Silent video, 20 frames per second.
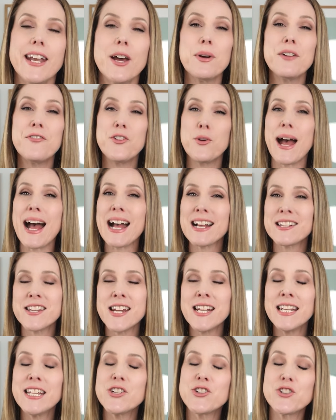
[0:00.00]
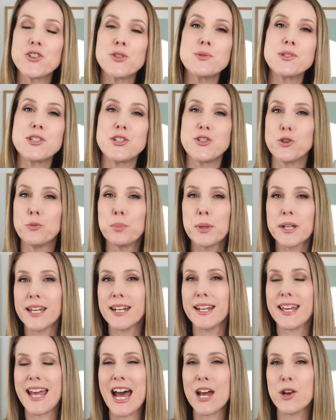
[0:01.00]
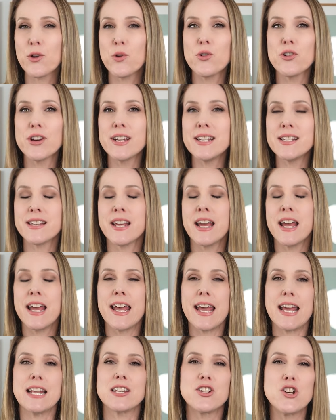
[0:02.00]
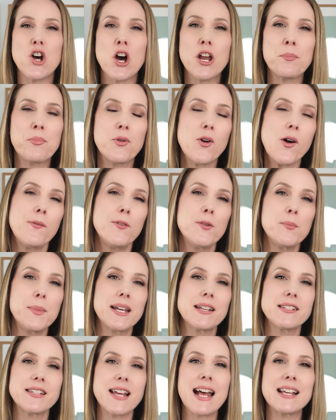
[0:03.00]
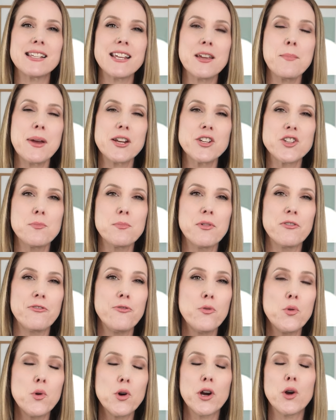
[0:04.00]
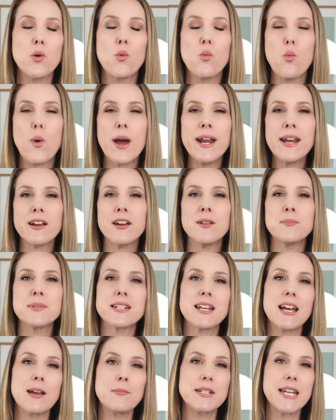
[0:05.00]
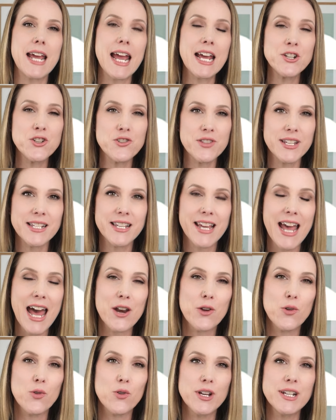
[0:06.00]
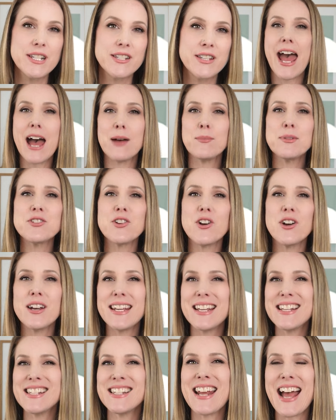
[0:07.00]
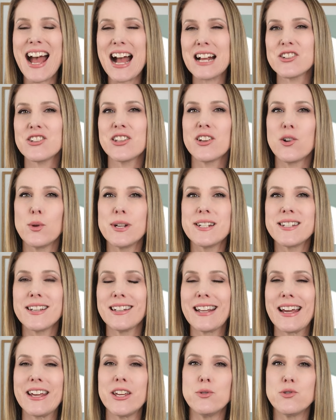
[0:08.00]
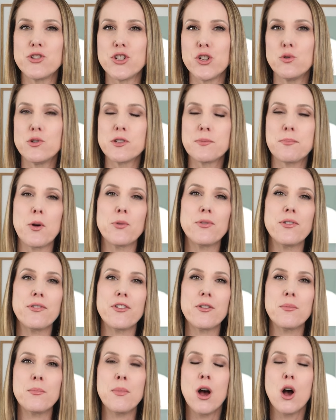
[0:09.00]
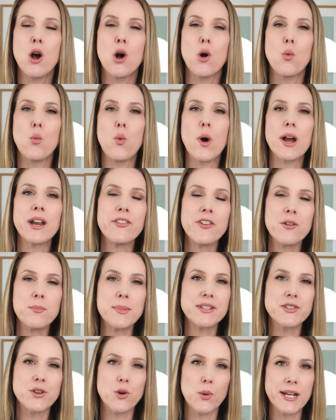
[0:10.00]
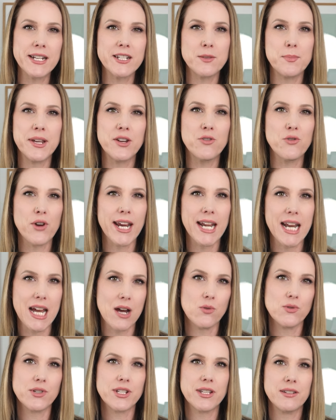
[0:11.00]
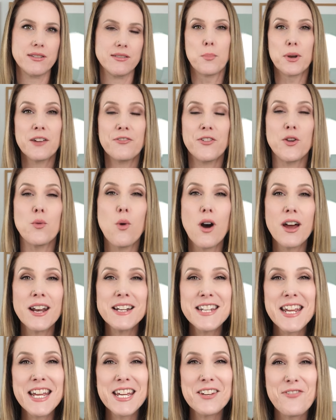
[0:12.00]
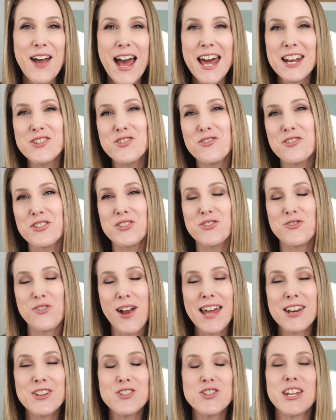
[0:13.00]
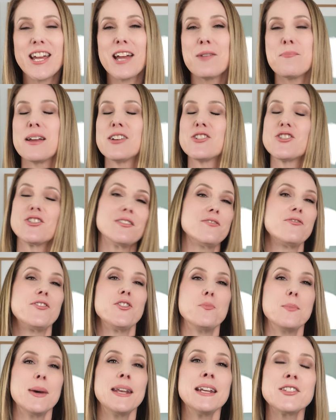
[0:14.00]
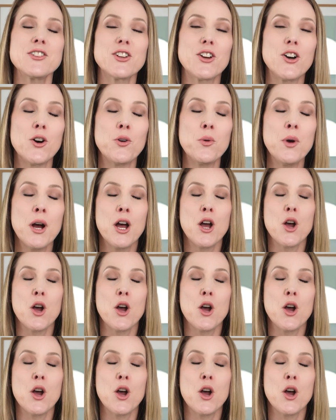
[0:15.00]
Now, if you accidentally choose duplicate categories, it's not a problem because, as I mentioned before, when it comes time to enter these categories, Amazon isn't actually going to let you choose both of them. One of them is going to be grayed out. But if you want to take advantage of the strategy I mentioned a few minutes ago,